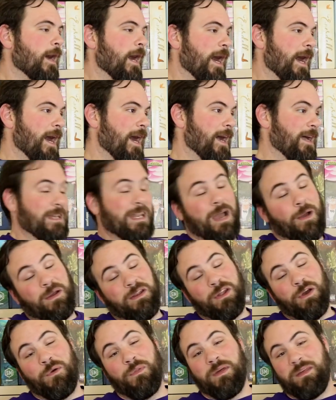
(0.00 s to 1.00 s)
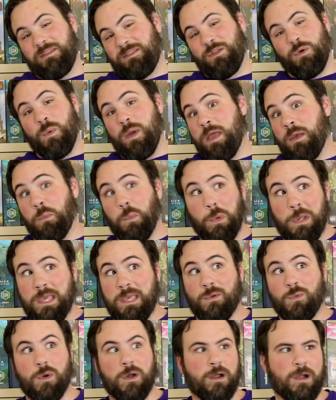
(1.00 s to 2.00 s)
Uh, now I know that the way
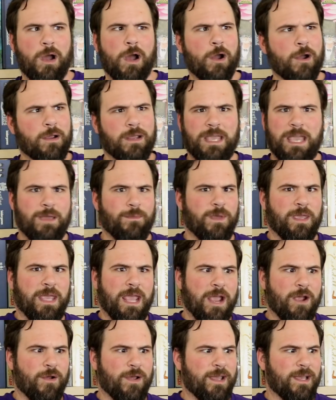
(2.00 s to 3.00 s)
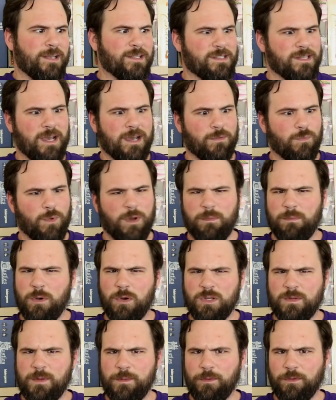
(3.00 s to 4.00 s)
we work our gaming area is not what
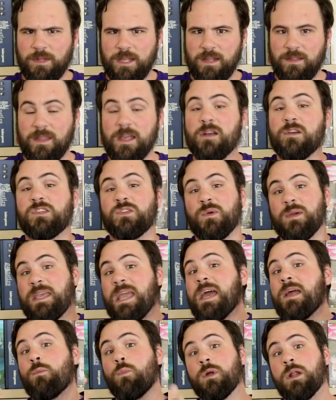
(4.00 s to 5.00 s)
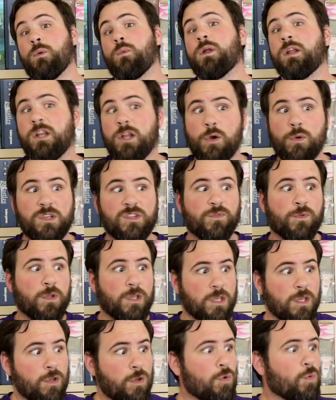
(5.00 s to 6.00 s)
most people need in there. So again, what I want to know is for
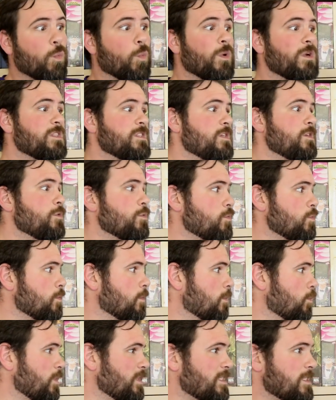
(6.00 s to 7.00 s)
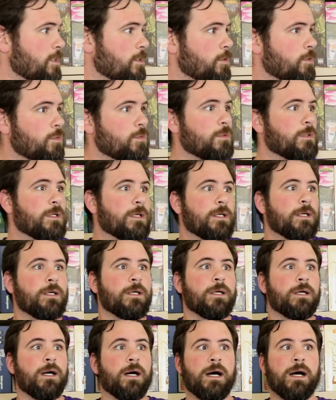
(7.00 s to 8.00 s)
you, what do you what do you
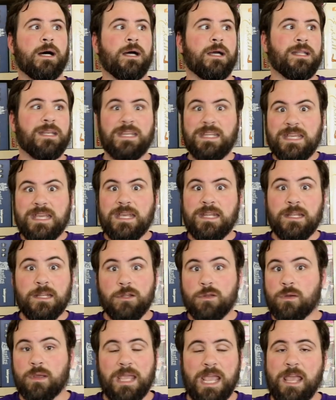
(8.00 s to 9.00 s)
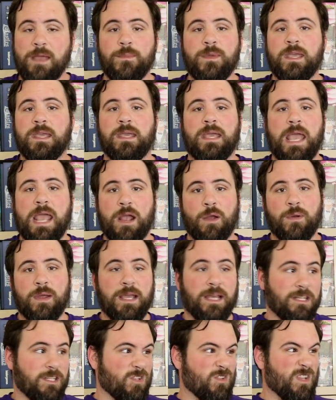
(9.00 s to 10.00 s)
uh, need in your gaming
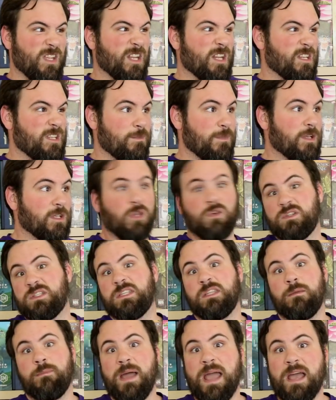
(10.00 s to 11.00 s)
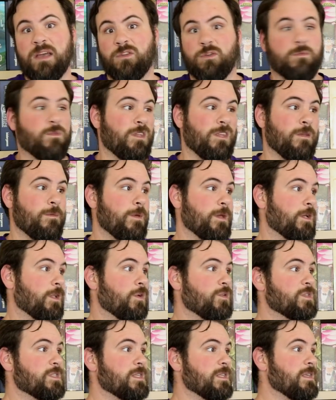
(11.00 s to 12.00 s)
area? Do you need it to be close to the bathroom? Do you need to be
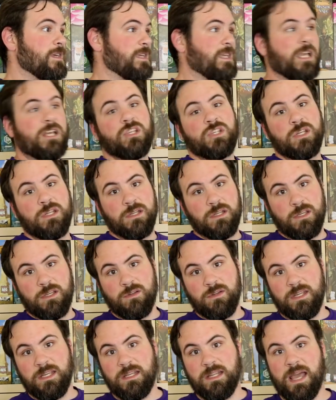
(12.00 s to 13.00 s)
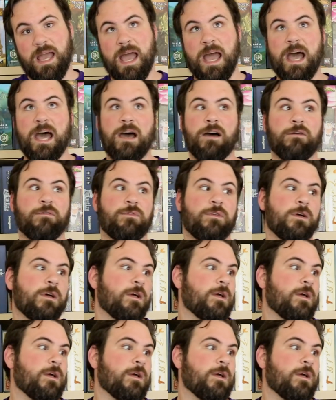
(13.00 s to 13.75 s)
close to the kitchen? Do you need to have